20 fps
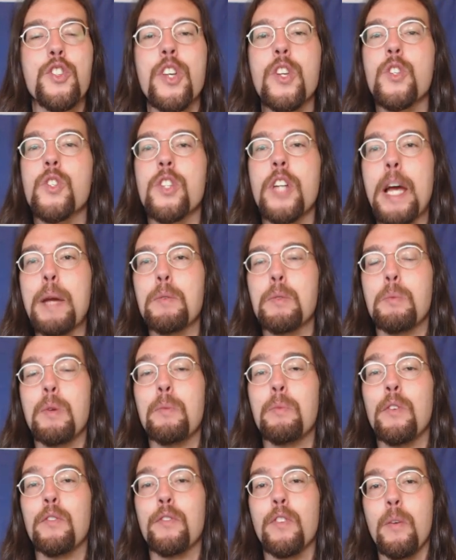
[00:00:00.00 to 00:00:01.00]
She snipes
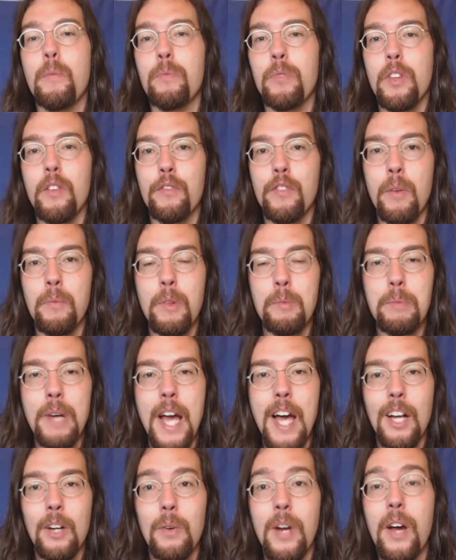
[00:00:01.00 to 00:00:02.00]
people from from the
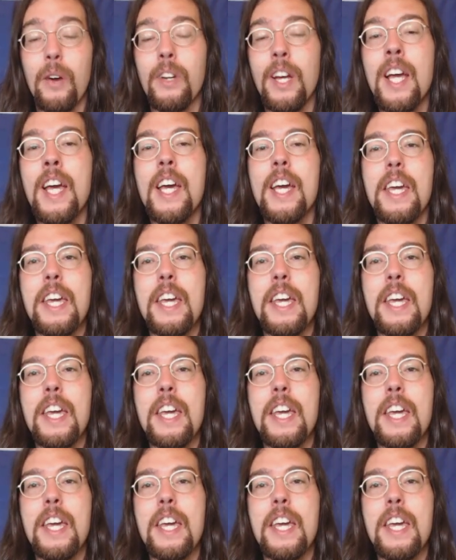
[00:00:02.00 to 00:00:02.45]
background.